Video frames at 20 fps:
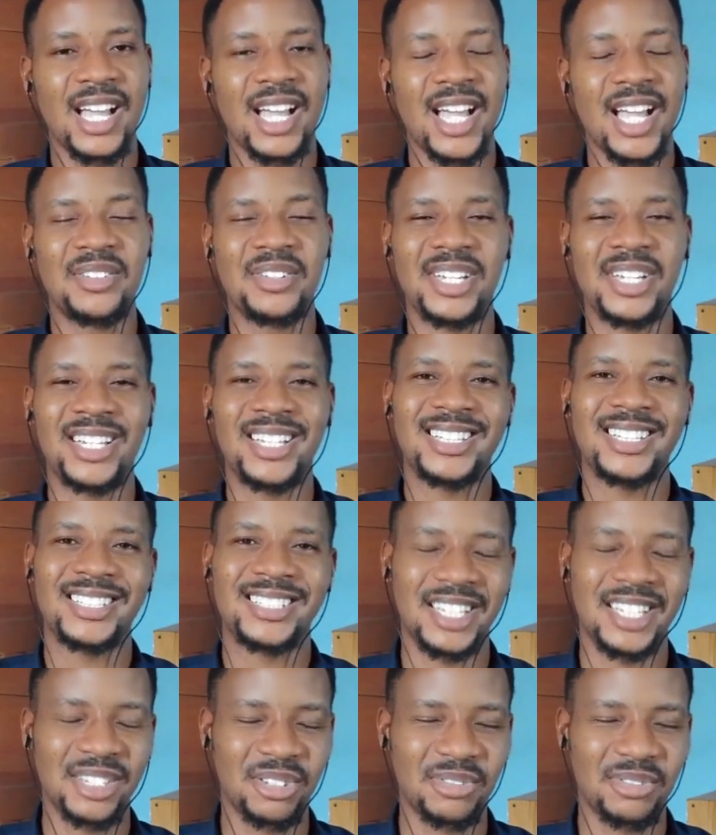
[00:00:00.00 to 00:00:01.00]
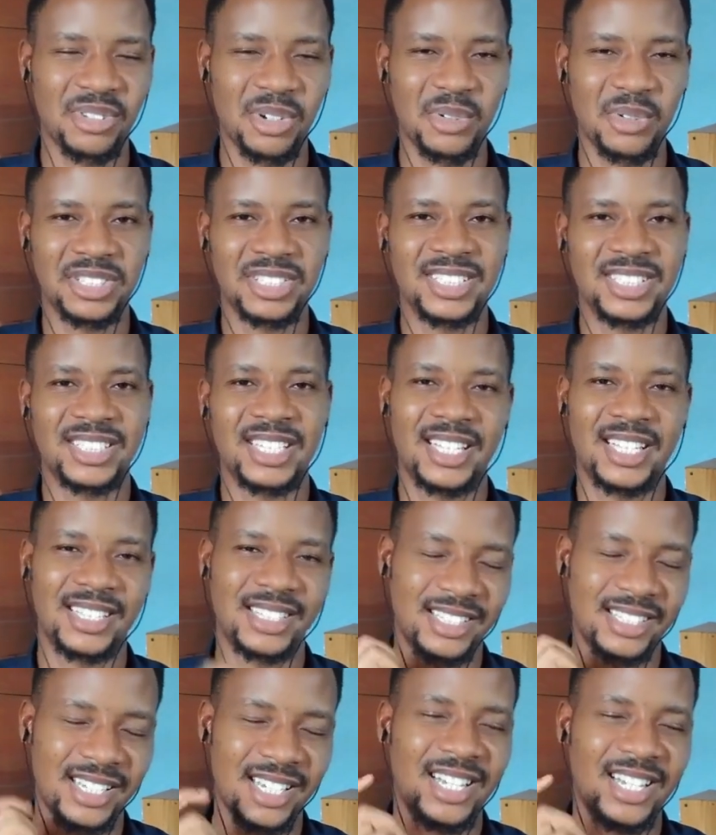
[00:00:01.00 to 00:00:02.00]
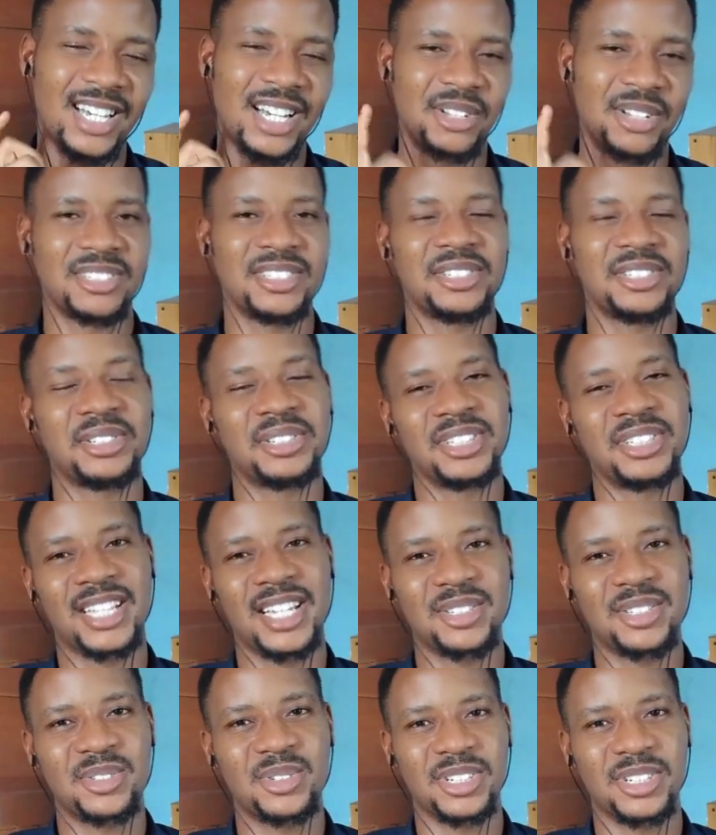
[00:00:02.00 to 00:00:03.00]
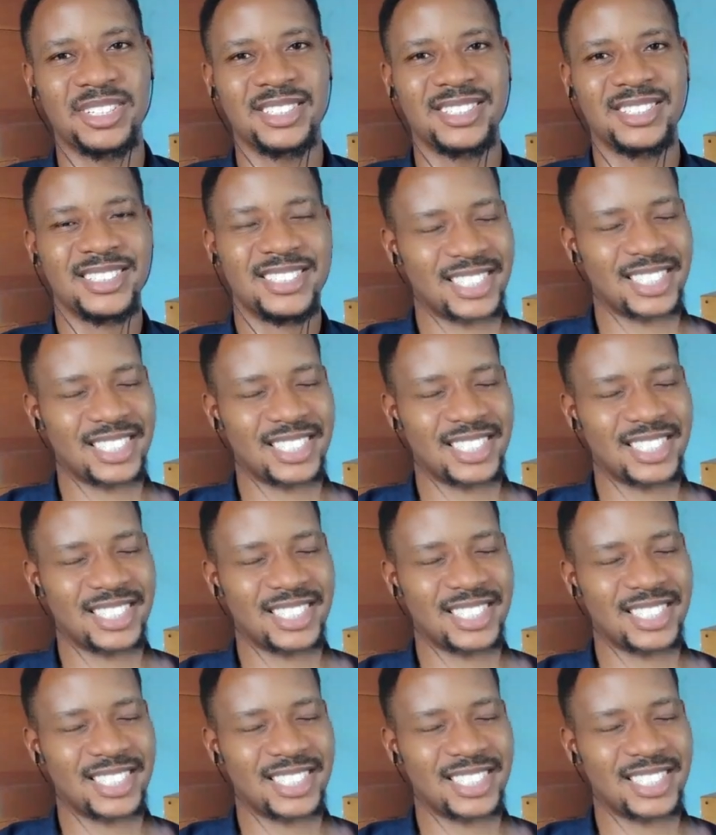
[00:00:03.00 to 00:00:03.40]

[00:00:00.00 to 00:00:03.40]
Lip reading: Anyway, thank you for watching, and yeah, I'll see you in the next one.